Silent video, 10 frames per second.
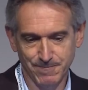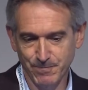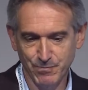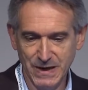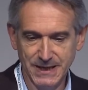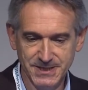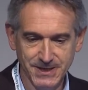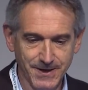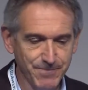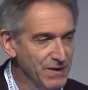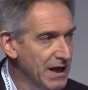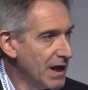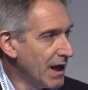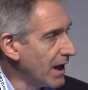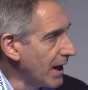But
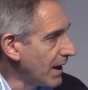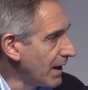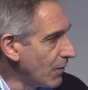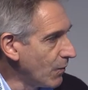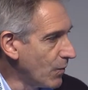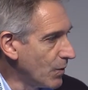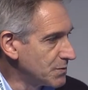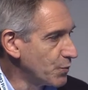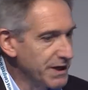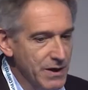what we